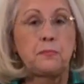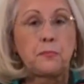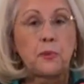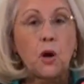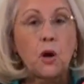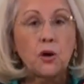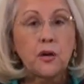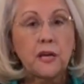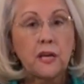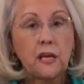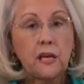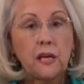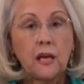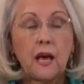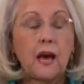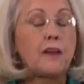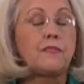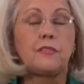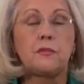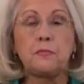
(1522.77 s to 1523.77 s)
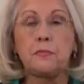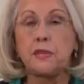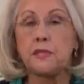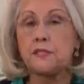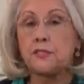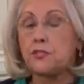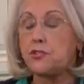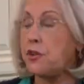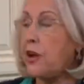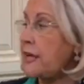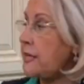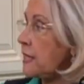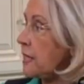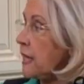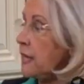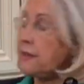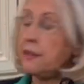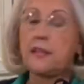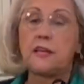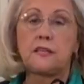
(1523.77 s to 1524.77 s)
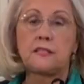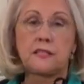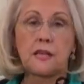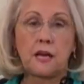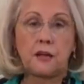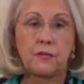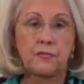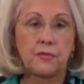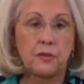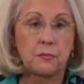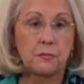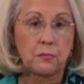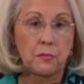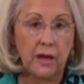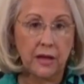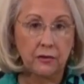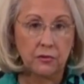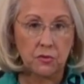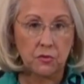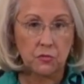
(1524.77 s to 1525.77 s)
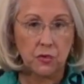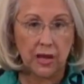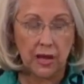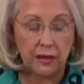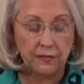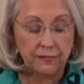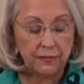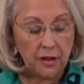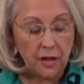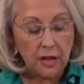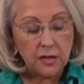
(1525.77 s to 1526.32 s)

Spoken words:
bulky oven mitts trying to get things out of the microwave.